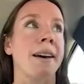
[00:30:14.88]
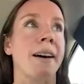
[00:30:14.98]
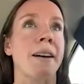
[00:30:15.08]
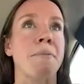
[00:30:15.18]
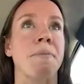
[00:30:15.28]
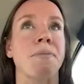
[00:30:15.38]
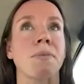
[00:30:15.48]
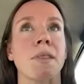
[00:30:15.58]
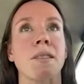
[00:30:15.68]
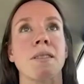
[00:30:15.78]
um,
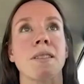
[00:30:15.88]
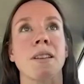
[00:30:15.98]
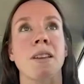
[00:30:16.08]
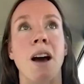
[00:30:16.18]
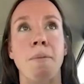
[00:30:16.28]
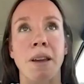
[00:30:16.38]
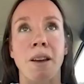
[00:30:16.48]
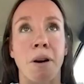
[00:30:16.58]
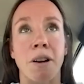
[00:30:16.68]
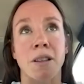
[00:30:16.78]
not
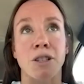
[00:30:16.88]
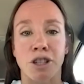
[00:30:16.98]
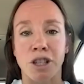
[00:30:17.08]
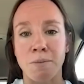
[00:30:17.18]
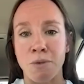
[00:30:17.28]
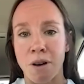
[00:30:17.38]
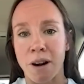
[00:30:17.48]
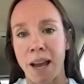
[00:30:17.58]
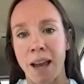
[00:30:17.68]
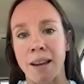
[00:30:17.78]
being a part of the church
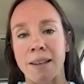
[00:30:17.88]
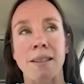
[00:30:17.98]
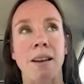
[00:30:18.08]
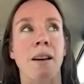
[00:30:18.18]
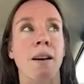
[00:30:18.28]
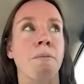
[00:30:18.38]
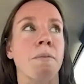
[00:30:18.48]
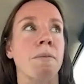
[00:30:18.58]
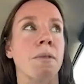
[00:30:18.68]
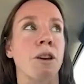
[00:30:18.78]
anymore, and
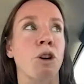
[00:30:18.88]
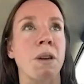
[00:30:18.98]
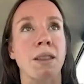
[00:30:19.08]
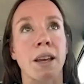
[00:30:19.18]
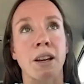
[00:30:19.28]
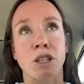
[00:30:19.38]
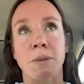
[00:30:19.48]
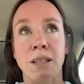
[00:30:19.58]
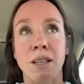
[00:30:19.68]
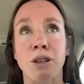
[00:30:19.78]
being in the
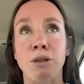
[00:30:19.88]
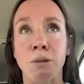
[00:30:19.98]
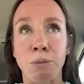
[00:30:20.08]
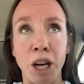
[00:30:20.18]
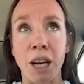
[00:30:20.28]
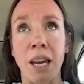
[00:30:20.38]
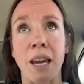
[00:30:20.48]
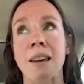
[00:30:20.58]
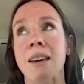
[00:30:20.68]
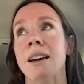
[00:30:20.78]
LGBTQ
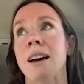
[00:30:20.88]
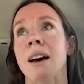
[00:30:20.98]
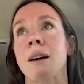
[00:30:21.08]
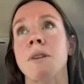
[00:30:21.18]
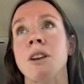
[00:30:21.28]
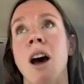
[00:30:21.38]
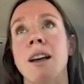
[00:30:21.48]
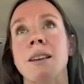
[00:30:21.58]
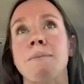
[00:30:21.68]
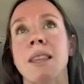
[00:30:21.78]
community,
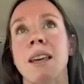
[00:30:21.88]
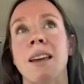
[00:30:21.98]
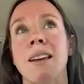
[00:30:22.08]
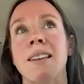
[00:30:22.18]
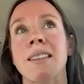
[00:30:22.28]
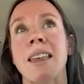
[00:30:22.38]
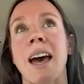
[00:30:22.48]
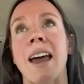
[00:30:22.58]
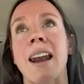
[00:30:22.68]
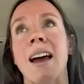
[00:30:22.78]
not something
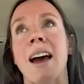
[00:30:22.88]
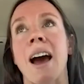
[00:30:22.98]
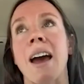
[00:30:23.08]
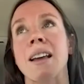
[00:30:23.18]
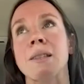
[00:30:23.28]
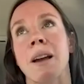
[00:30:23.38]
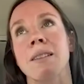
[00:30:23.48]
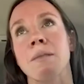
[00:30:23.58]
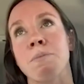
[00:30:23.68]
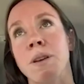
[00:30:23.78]
that I
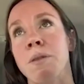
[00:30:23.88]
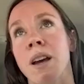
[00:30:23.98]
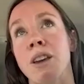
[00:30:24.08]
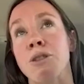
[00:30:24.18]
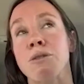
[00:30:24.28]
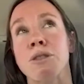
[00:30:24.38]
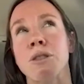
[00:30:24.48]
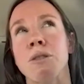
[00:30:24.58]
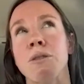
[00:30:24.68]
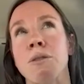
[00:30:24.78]
expected BYU
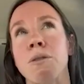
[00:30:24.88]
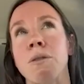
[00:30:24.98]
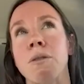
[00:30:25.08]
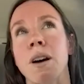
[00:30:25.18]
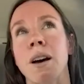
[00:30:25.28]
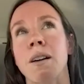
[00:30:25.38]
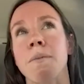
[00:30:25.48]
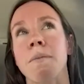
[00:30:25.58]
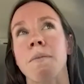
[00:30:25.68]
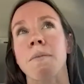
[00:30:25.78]
to
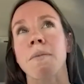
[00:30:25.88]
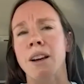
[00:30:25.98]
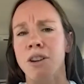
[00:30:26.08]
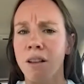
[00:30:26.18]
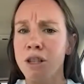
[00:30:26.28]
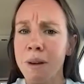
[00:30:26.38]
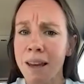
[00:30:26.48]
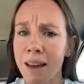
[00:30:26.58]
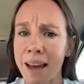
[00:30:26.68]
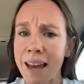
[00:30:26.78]
acknowledge
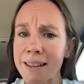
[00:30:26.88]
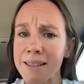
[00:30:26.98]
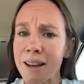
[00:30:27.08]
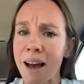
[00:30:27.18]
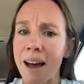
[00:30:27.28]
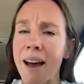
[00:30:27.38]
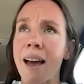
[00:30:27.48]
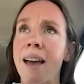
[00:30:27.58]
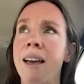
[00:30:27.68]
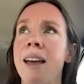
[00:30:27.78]
me, I guess,
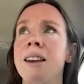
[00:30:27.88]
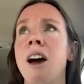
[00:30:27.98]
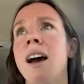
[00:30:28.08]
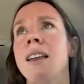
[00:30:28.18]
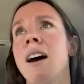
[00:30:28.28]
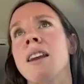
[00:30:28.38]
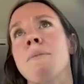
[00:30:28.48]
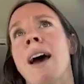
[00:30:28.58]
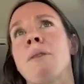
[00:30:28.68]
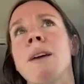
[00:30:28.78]
and not
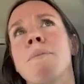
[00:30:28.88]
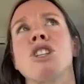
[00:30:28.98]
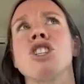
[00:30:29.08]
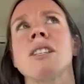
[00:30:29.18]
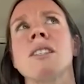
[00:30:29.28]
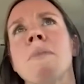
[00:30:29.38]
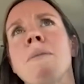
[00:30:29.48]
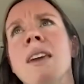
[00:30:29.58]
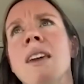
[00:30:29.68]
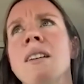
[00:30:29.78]
in a bad way, but just
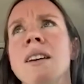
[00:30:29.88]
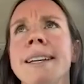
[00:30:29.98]
maybe